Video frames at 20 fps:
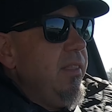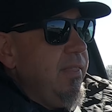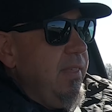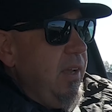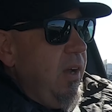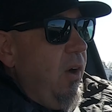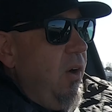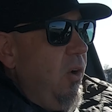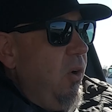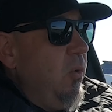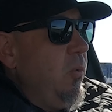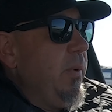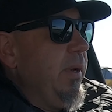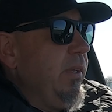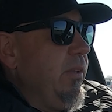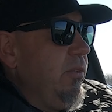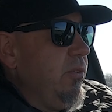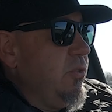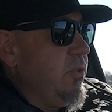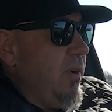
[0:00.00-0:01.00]
the
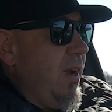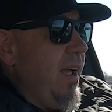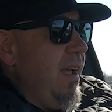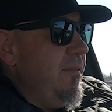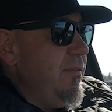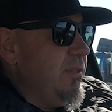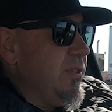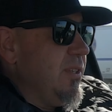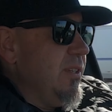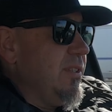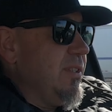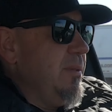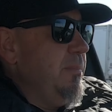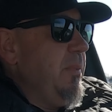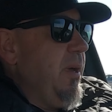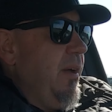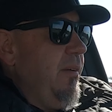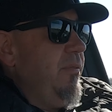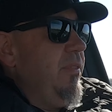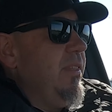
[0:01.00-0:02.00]
all-wheel drive
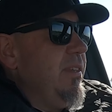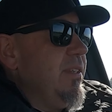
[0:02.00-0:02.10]
system of